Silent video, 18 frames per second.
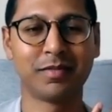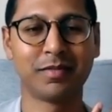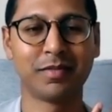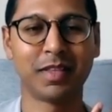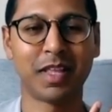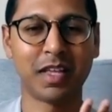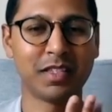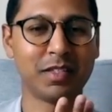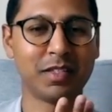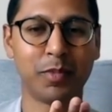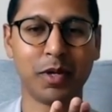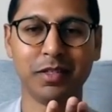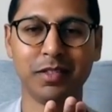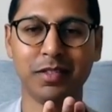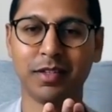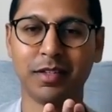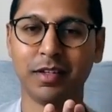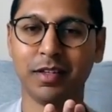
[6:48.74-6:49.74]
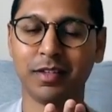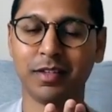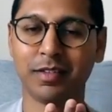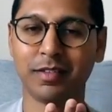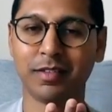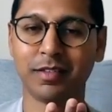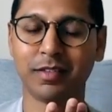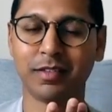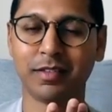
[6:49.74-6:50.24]
That's basically
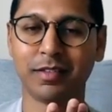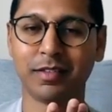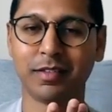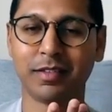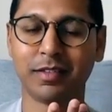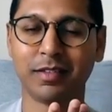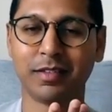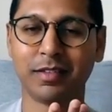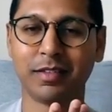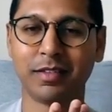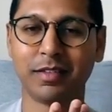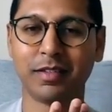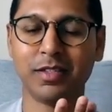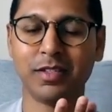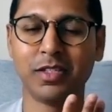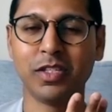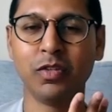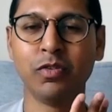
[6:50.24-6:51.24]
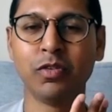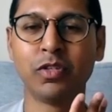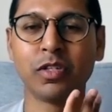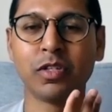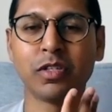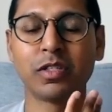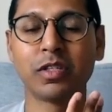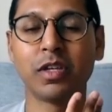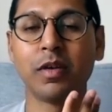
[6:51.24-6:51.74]
it. So you're
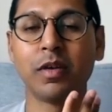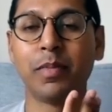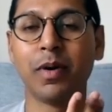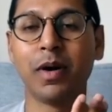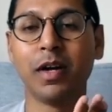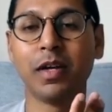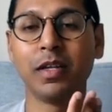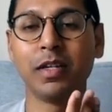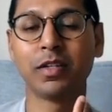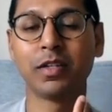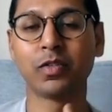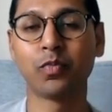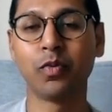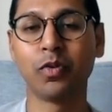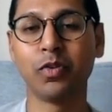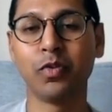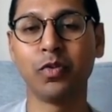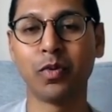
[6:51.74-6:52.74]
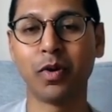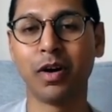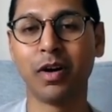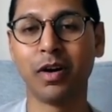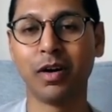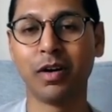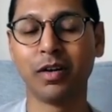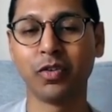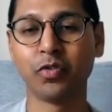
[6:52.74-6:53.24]
just abiding as what you
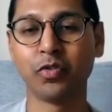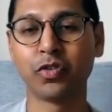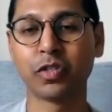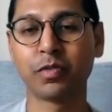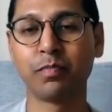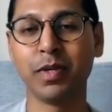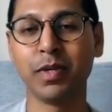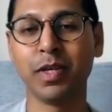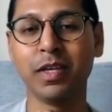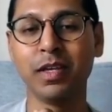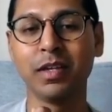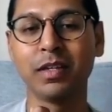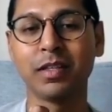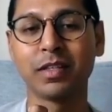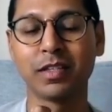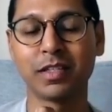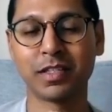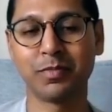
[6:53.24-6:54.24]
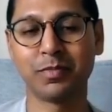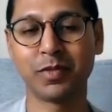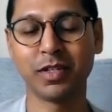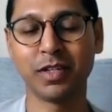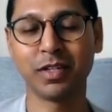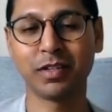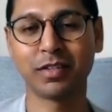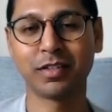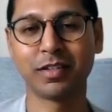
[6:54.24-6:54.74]
are. You're just being the
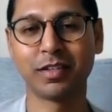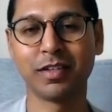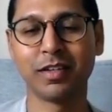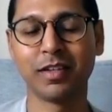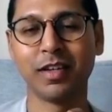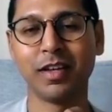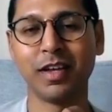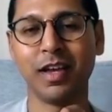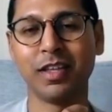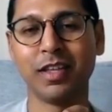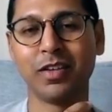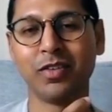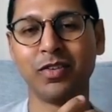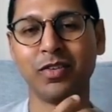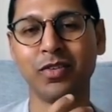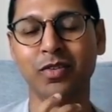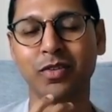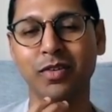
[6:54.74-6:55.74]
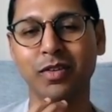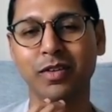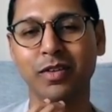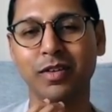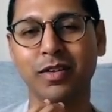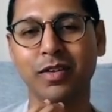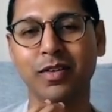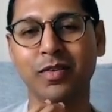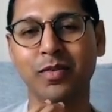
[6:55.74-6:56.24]
subject and you're not
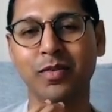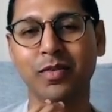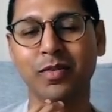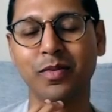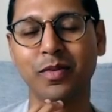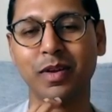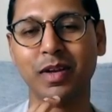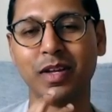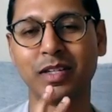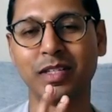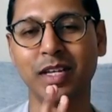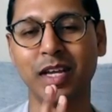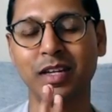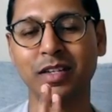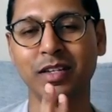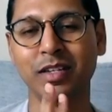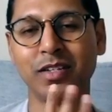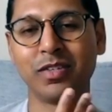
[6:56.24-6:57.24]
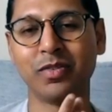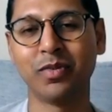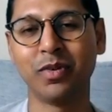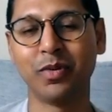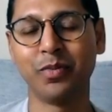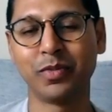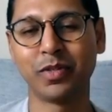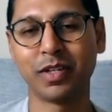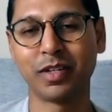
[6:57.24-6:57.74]
attending to
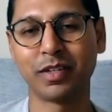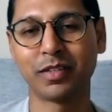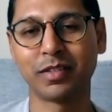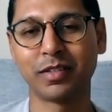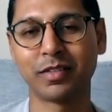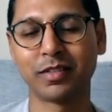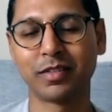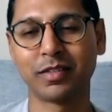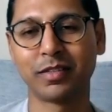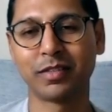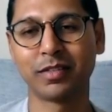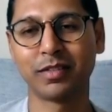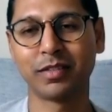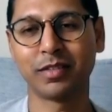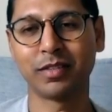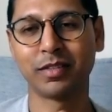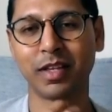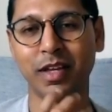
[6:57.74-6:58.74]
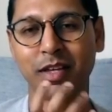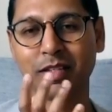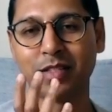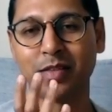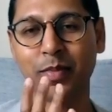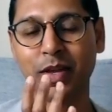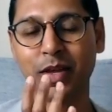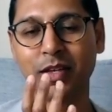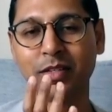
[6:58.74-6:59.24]
objects. That's the
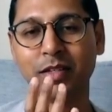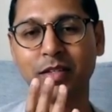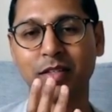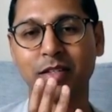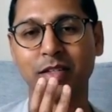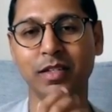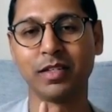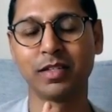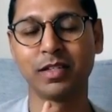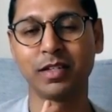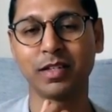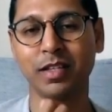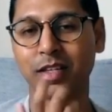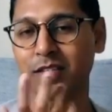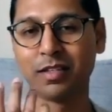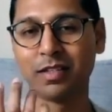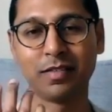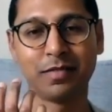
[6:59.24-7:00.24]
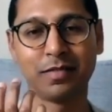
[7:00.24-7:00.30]
basic teaching. That's it.